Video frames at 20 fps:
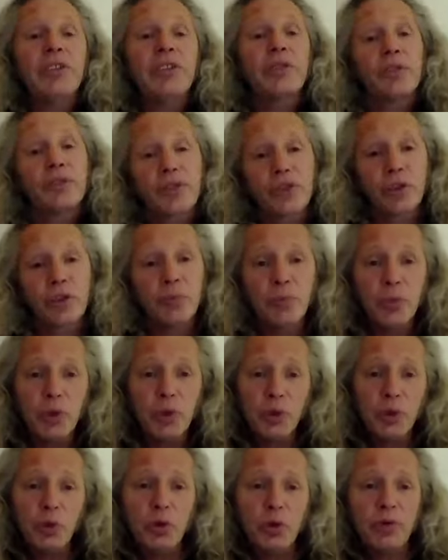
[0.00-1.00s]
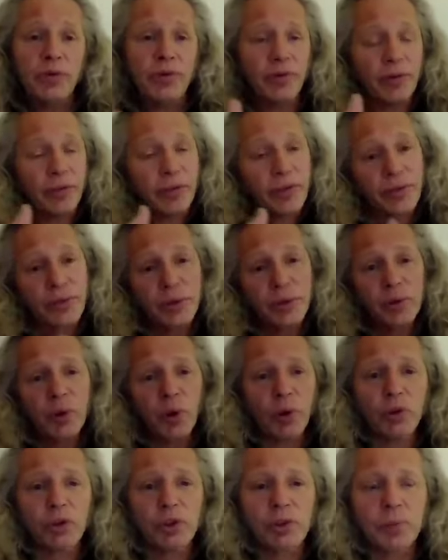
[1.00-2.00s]
to move through
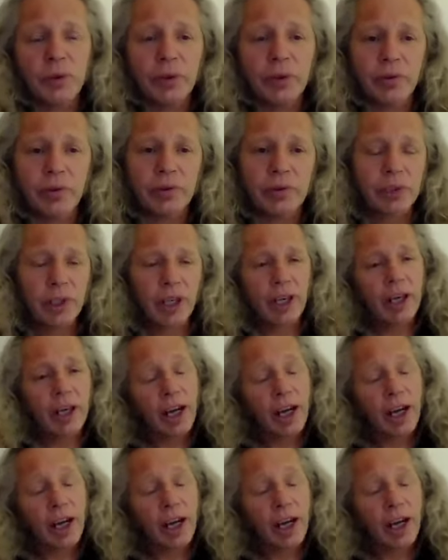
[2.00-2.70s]
hospitals,